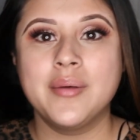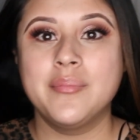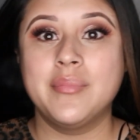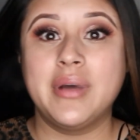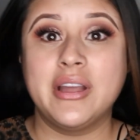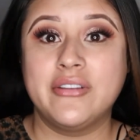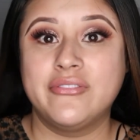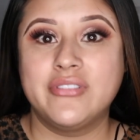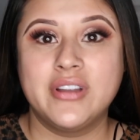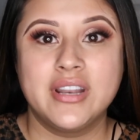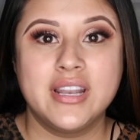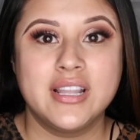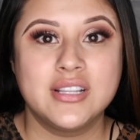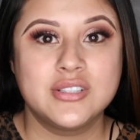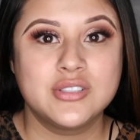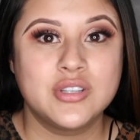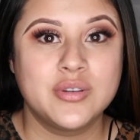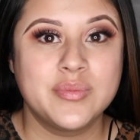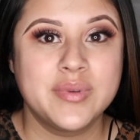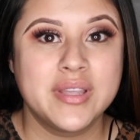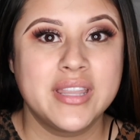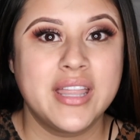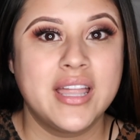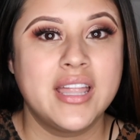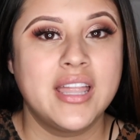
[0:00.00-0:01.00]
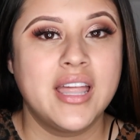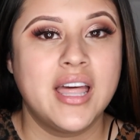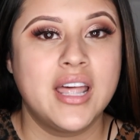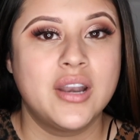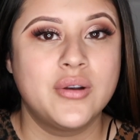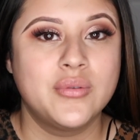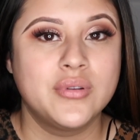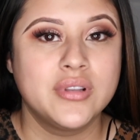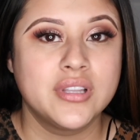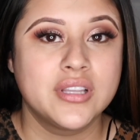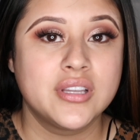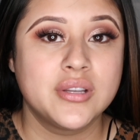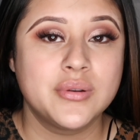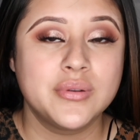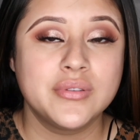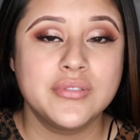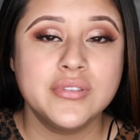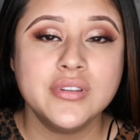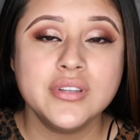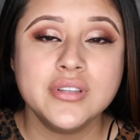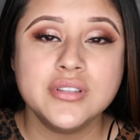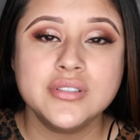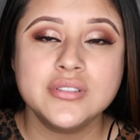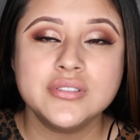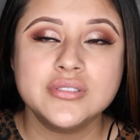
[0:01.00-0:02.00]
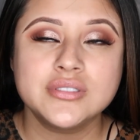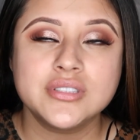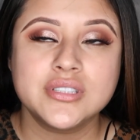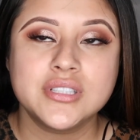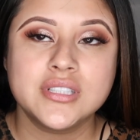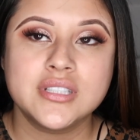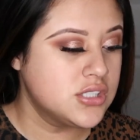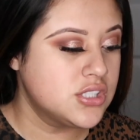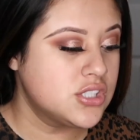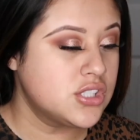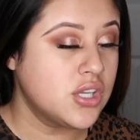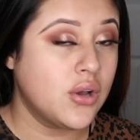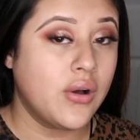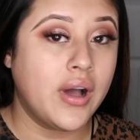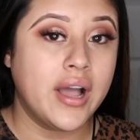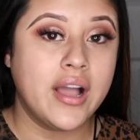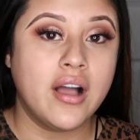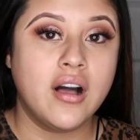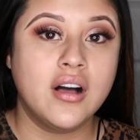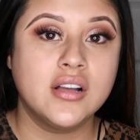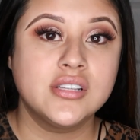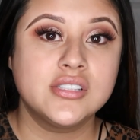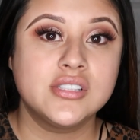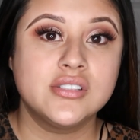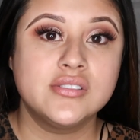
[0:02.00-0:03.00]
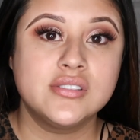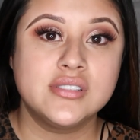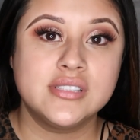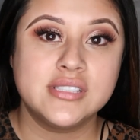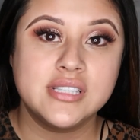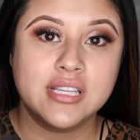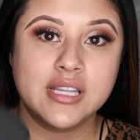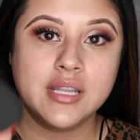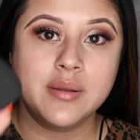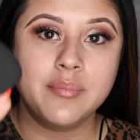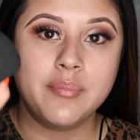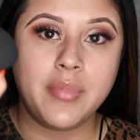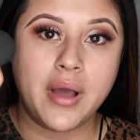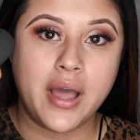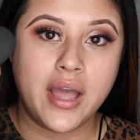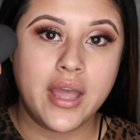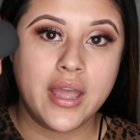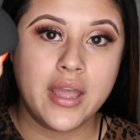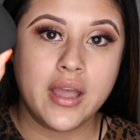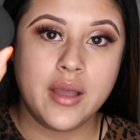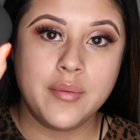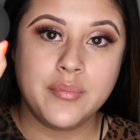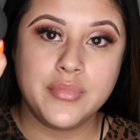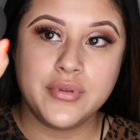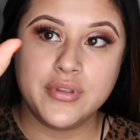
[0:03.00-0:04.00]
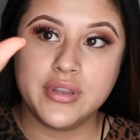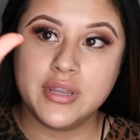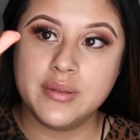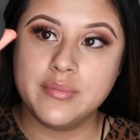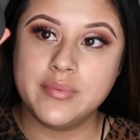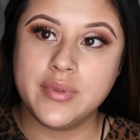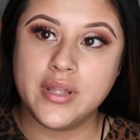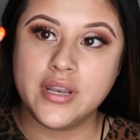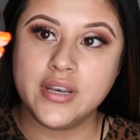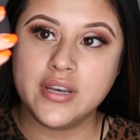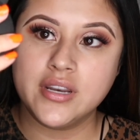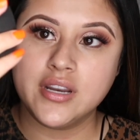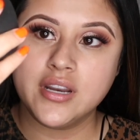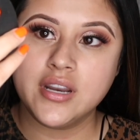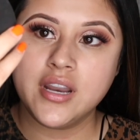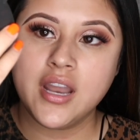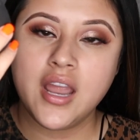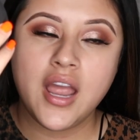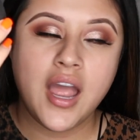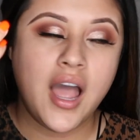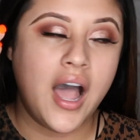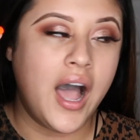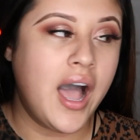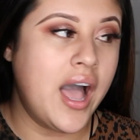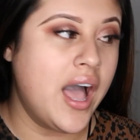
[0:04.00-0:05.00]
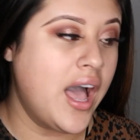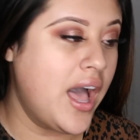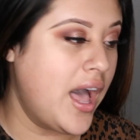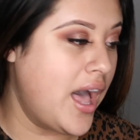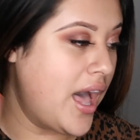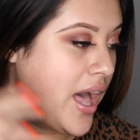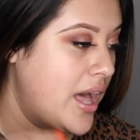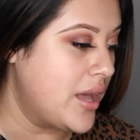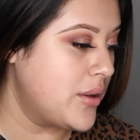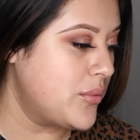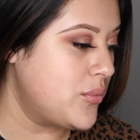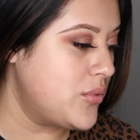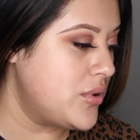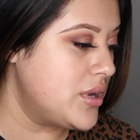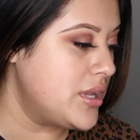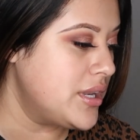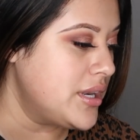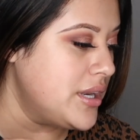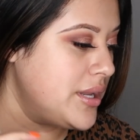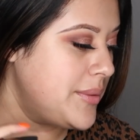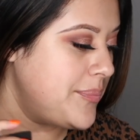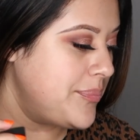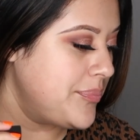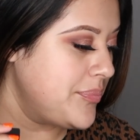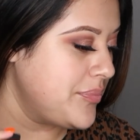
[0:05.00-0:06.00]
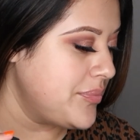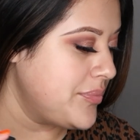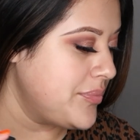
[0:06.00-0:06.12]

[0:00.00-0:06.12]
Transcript: my friend had told me that it had really good reviews, and so I also did buy a beauty blender. I had one,